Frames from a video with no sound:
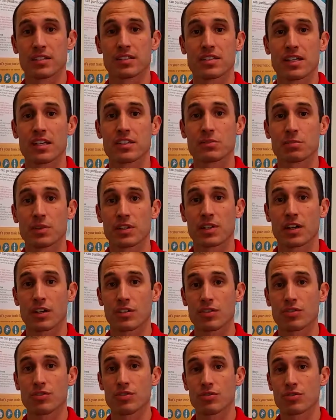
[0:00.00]
assessment
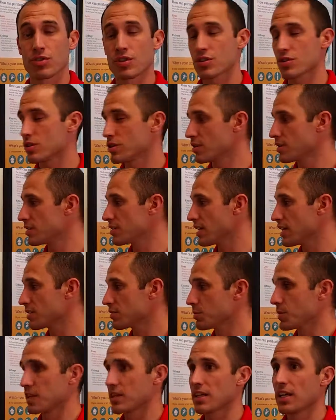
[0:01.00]
on you, nutritional
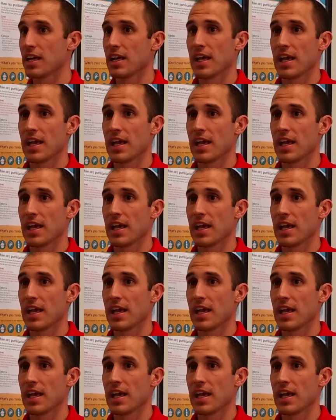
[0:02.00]
assessment,